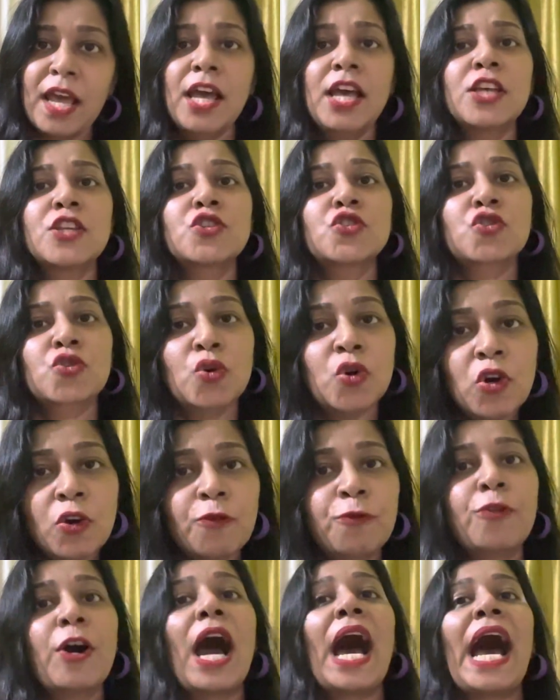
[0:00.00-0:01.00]
So
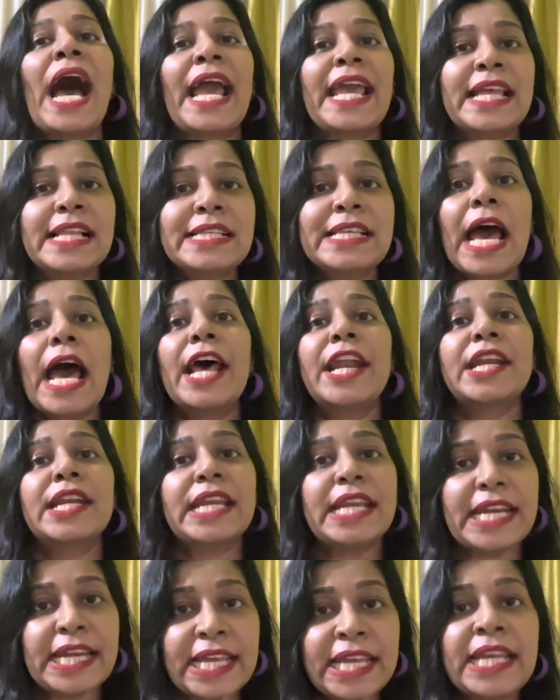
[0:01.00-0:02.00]
for IELTS
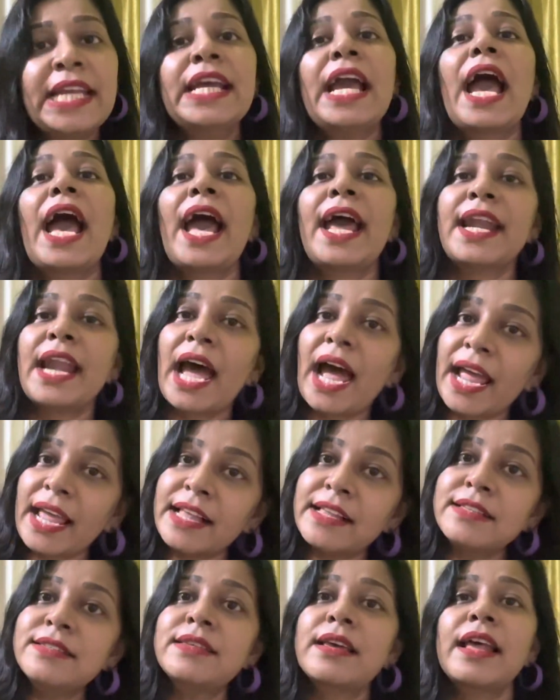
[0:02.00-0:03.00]
reading and
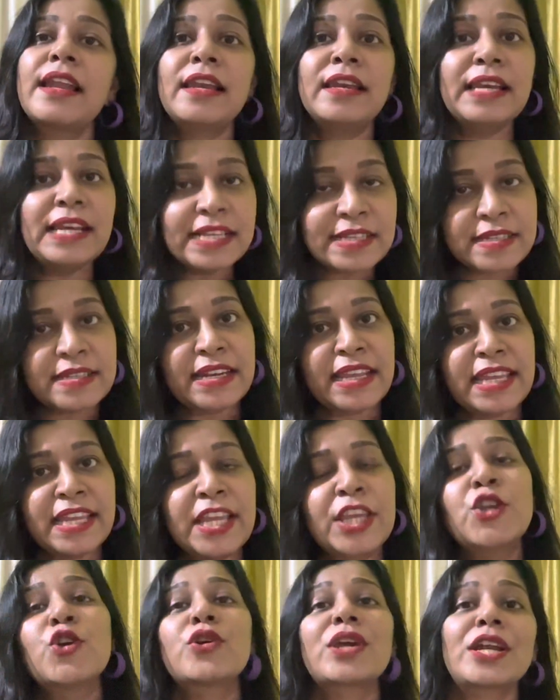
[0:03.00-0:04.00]
IELTS listening,
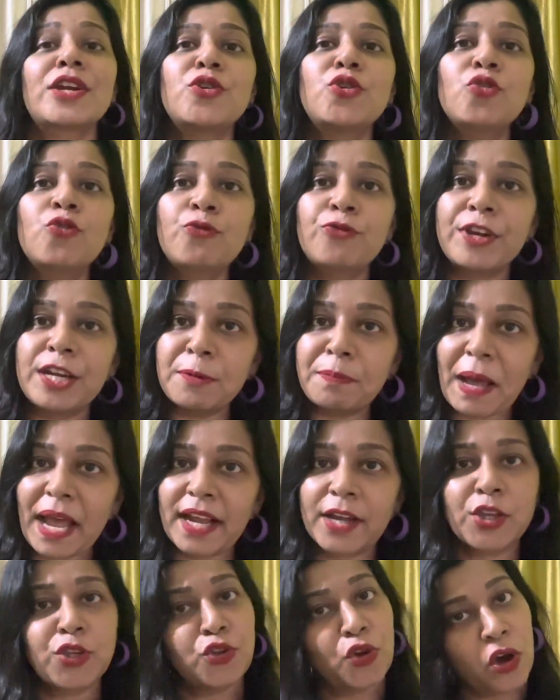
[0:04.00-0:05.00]
you can do
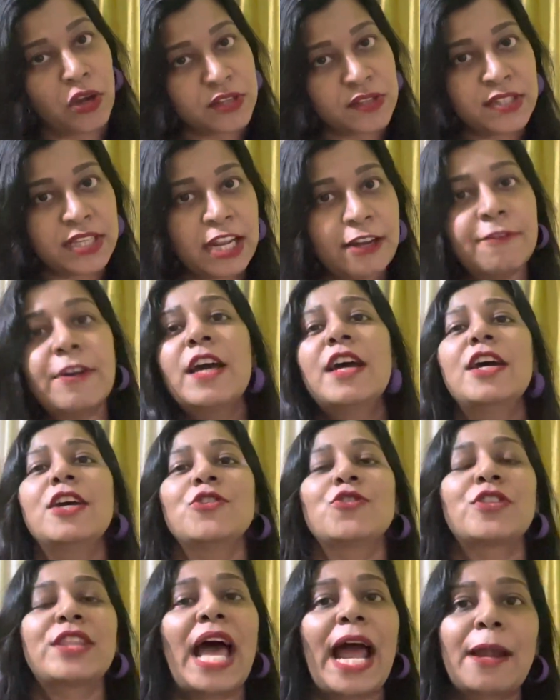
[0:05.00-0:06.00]
feedback yourself.
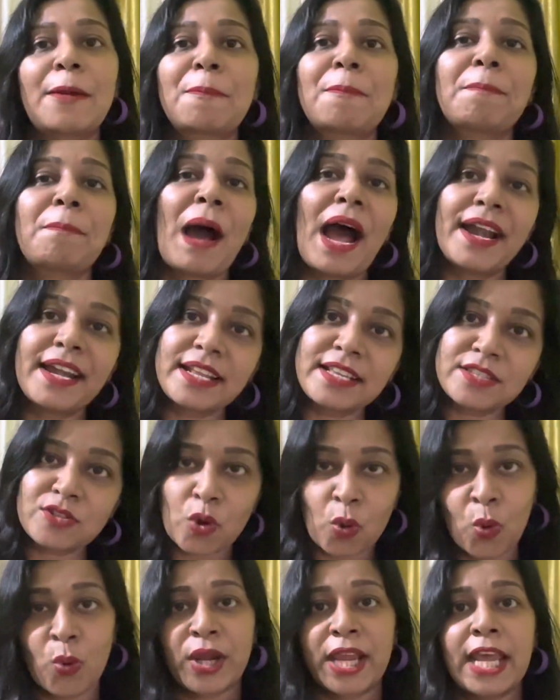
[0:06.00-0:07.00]
So that part is
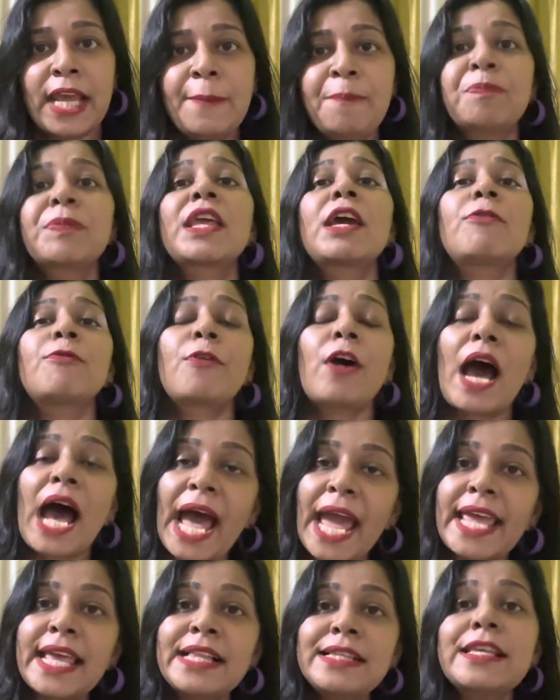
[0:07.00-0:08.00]
okay. For
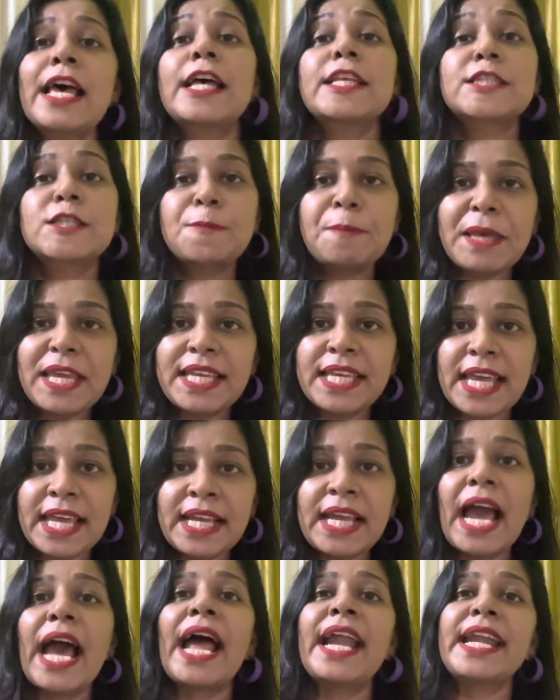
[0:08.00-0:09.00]
IELTS speaking
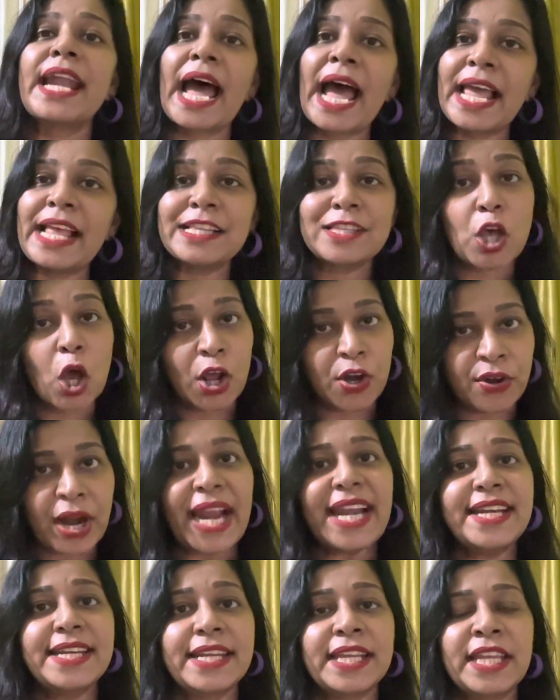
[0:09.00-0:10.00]
and IELTS
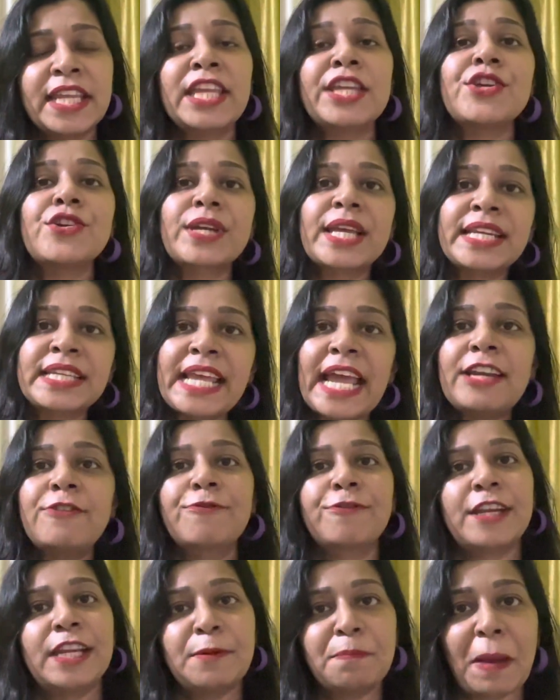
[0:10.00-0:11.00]
writing, you can get
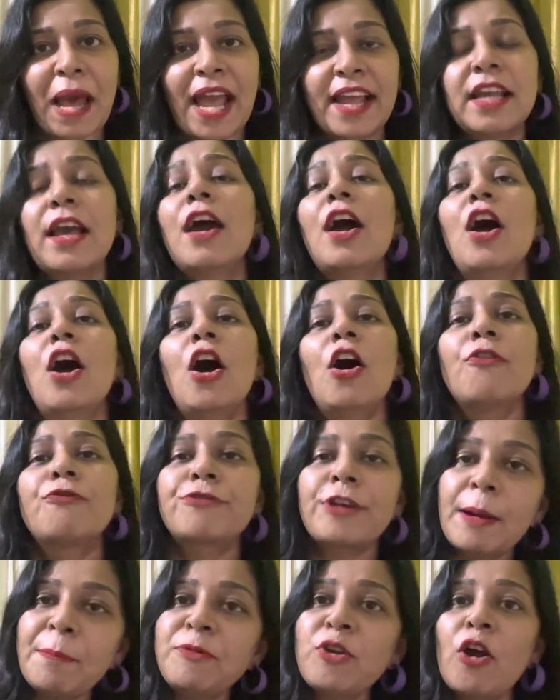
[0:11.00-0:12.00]
feedback
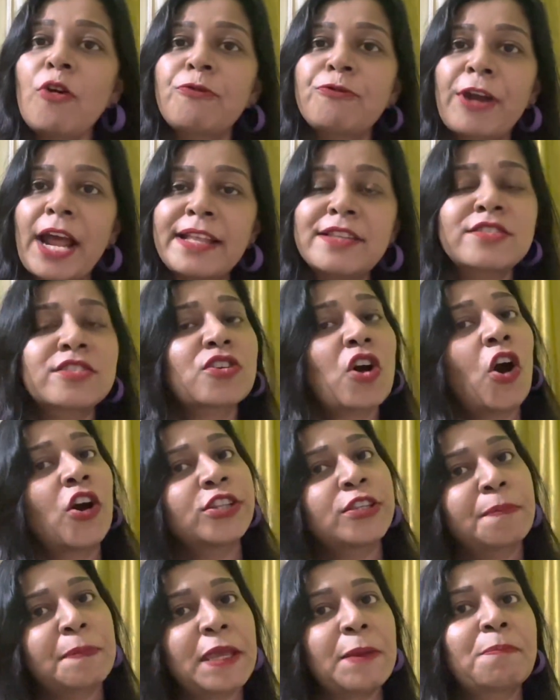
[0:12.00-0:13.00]
from your friends or
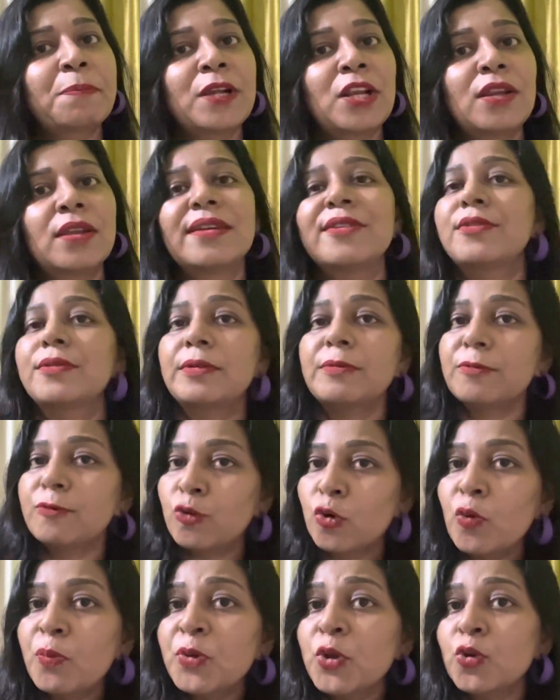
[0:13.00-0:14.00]
the people
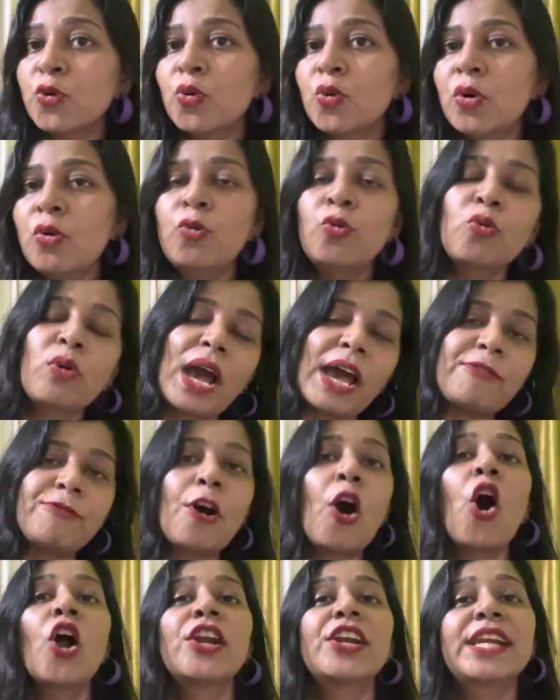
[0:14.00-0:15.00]
whom you know who have
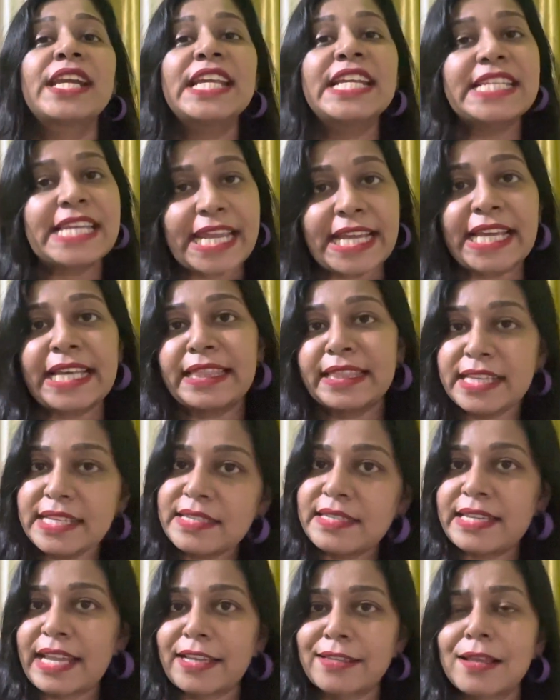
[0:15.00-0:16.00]
already taken this
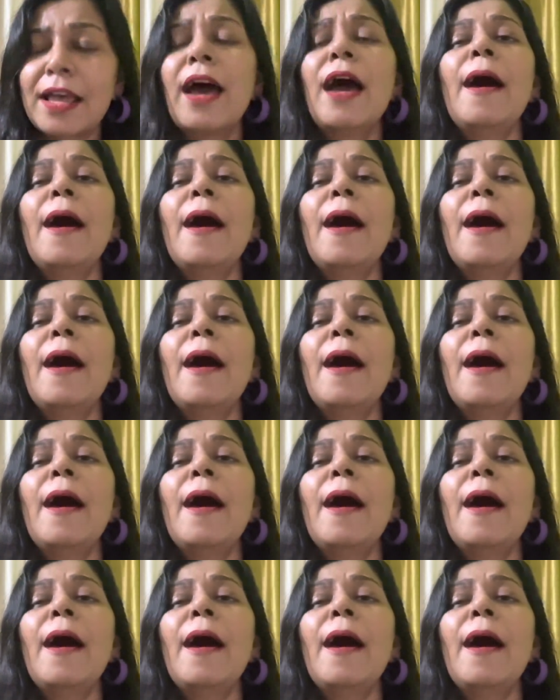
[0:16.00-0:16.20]
test.